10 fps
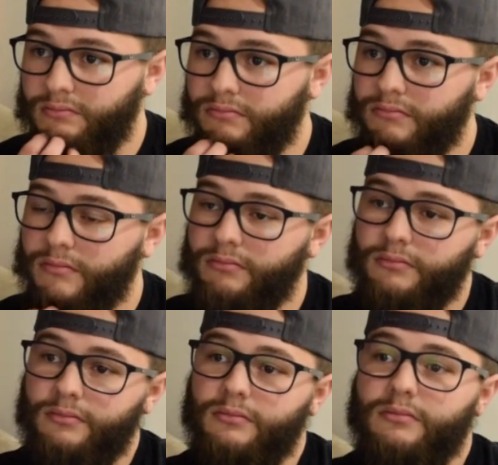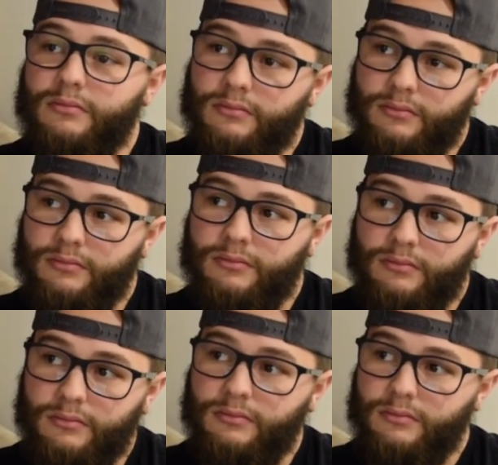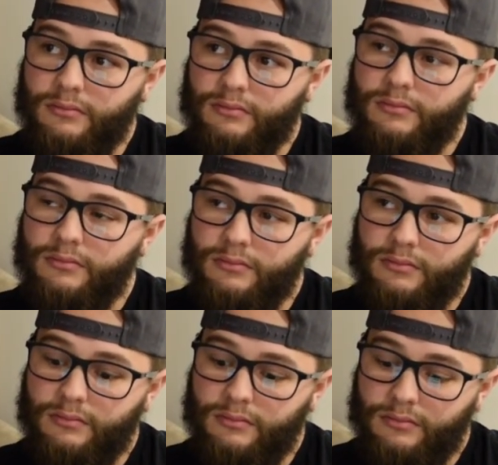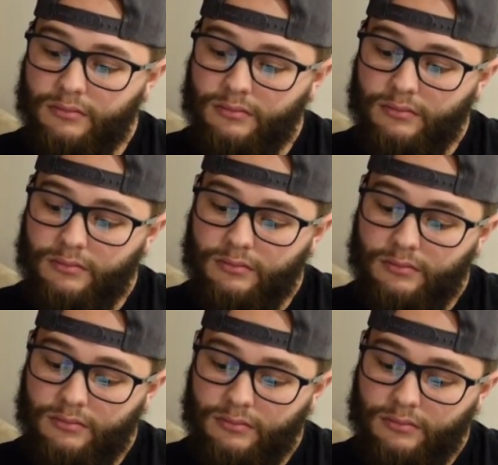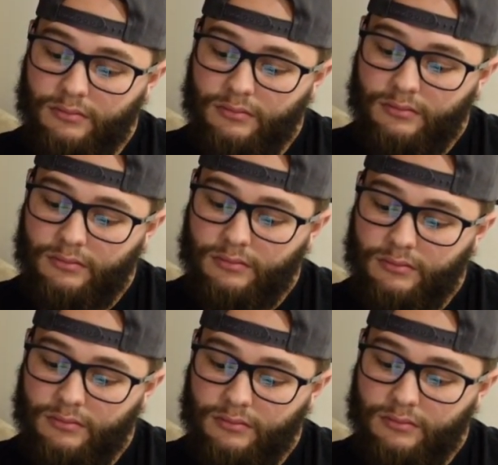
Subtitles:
[no speech]